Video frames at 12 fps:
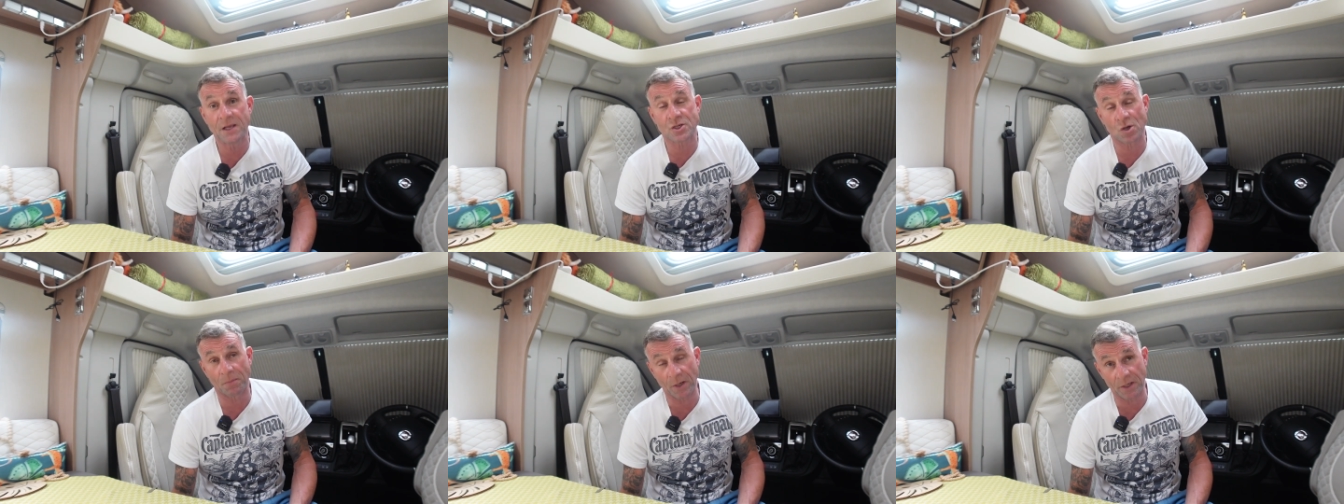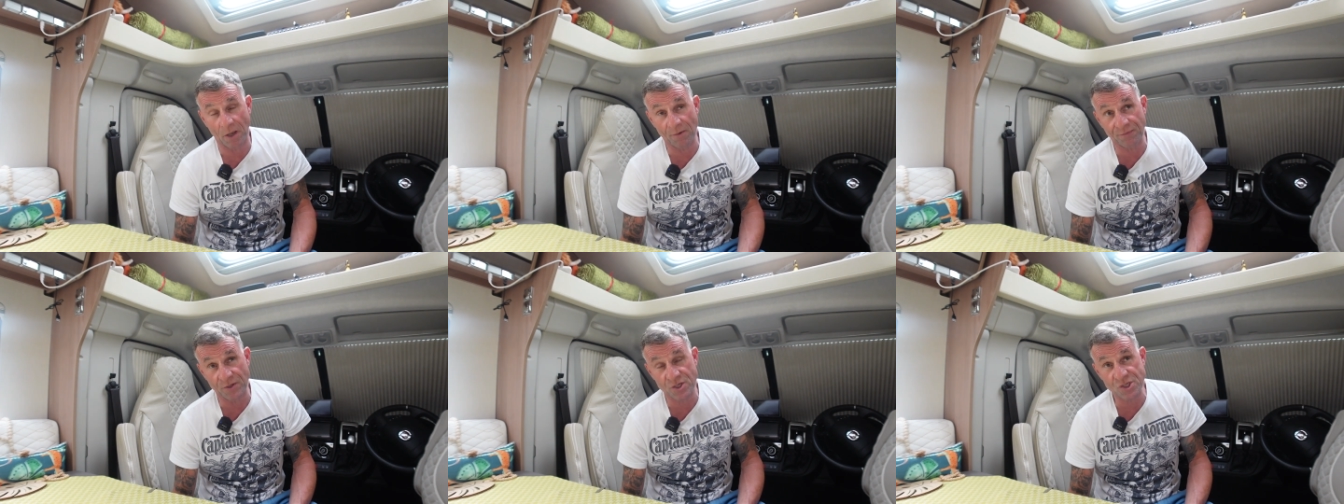so I'm going to
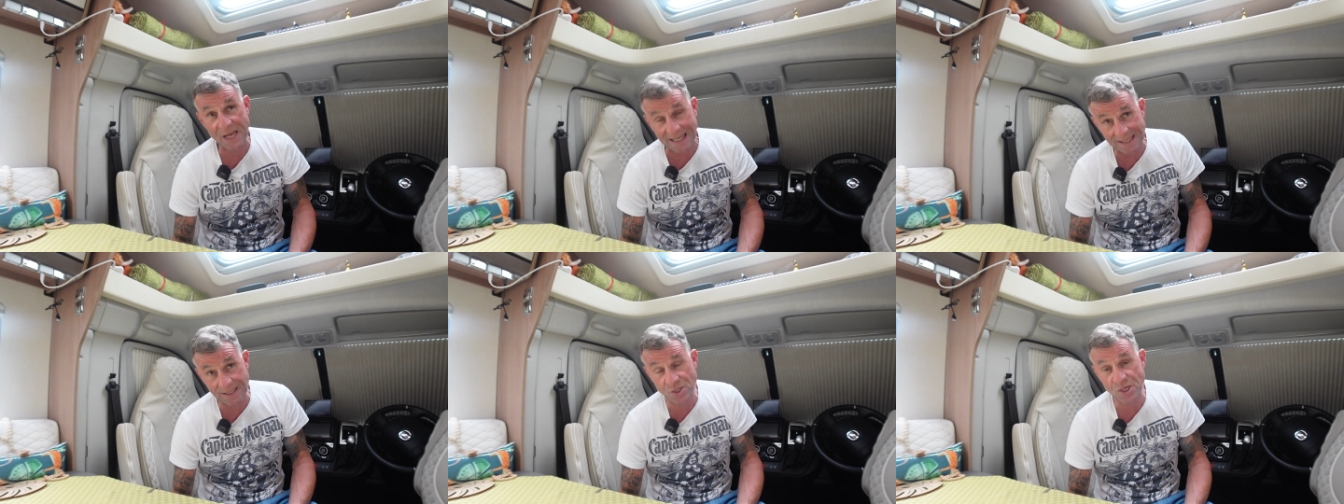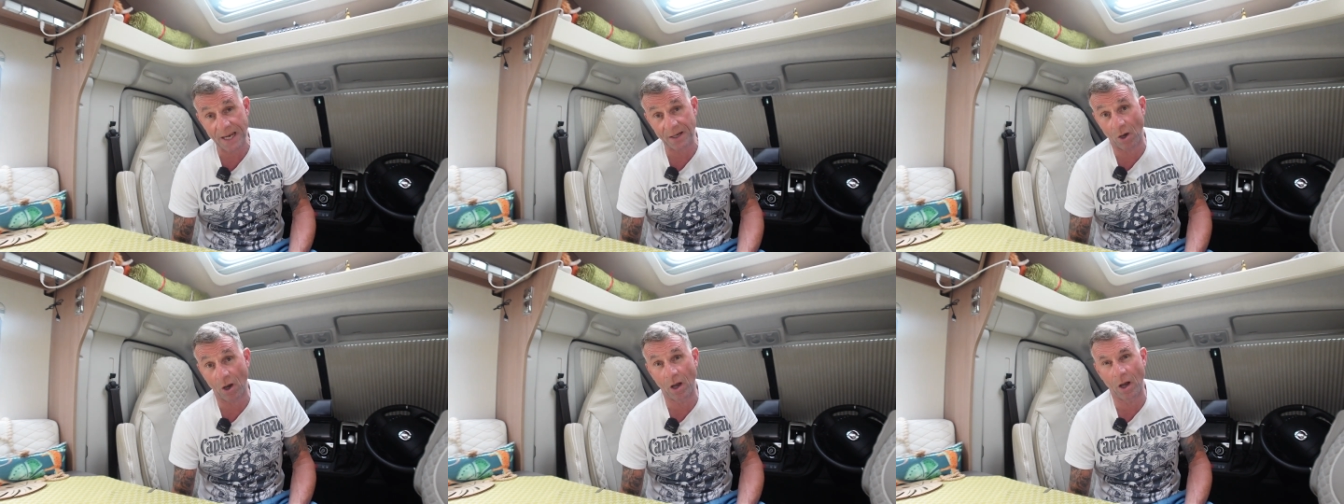go for the second injector,